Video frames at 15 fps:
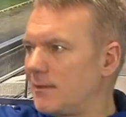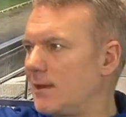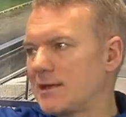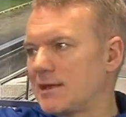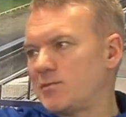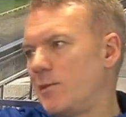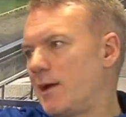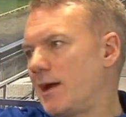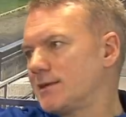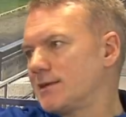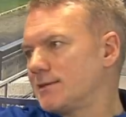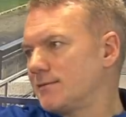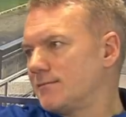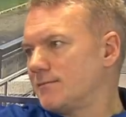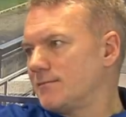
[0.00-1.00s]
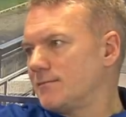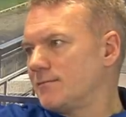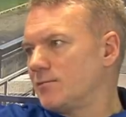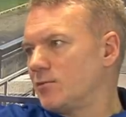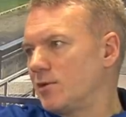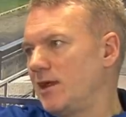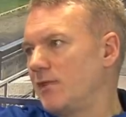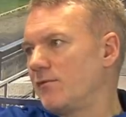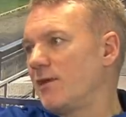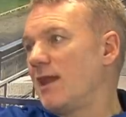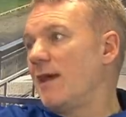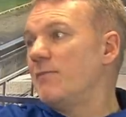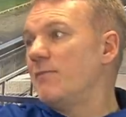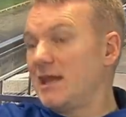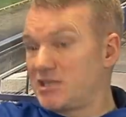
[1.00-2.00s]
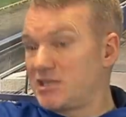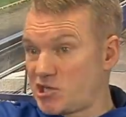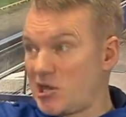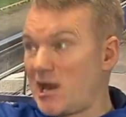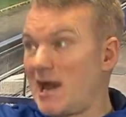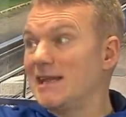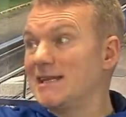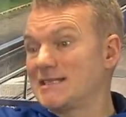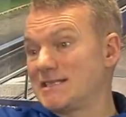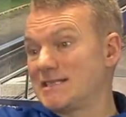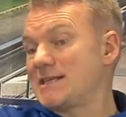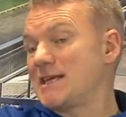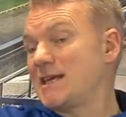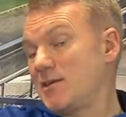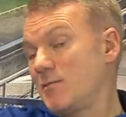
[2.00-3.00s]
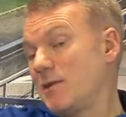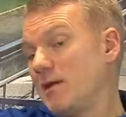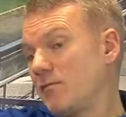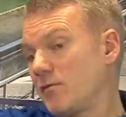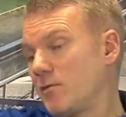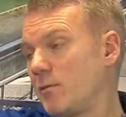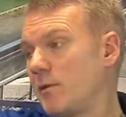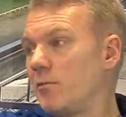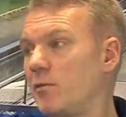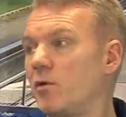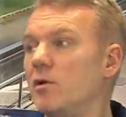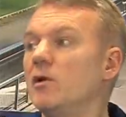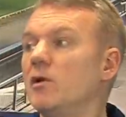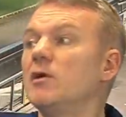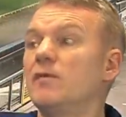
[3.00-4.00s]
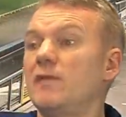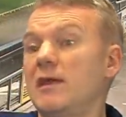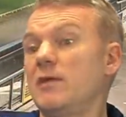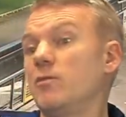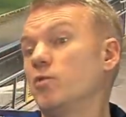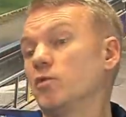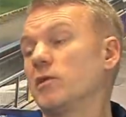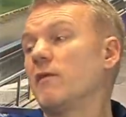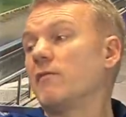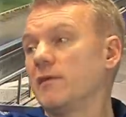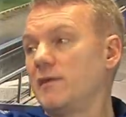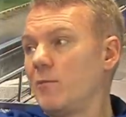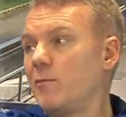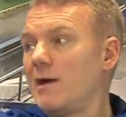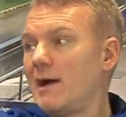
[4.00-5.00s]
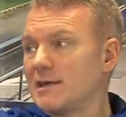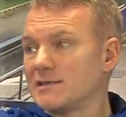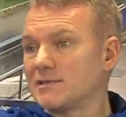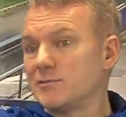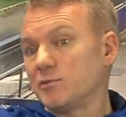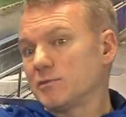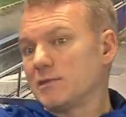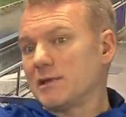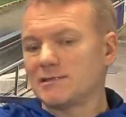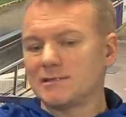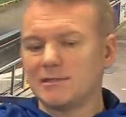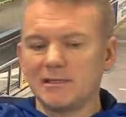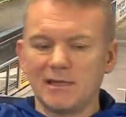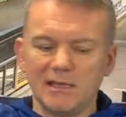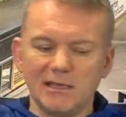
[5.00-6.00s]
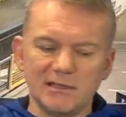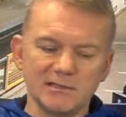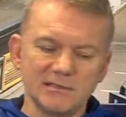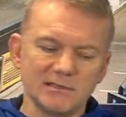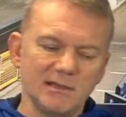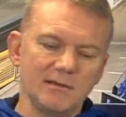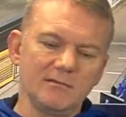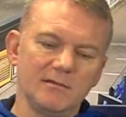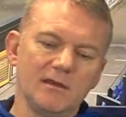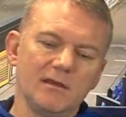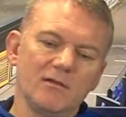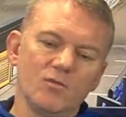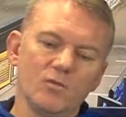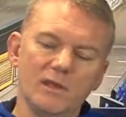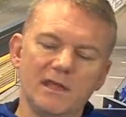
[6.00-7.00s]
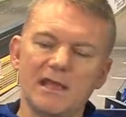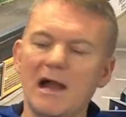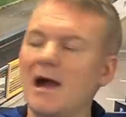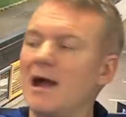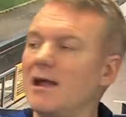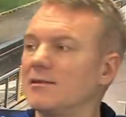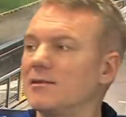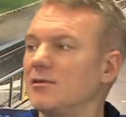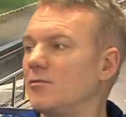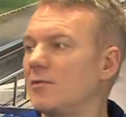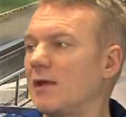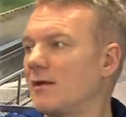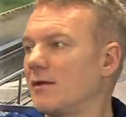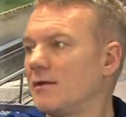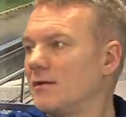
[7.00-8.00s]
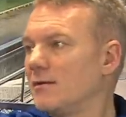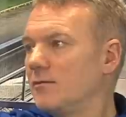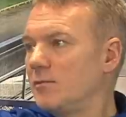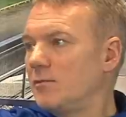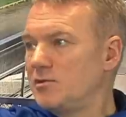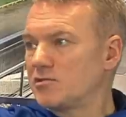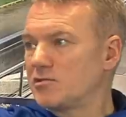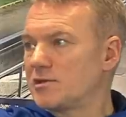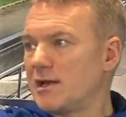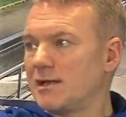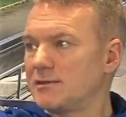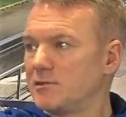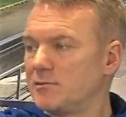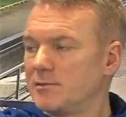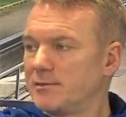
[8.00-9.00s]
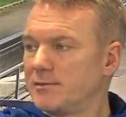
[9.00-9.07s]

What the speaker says: expect. But even then, they're trying to turn away from it. But they would have in the past. But that's the thing, isn't it? And we can't do that. We just can't do it.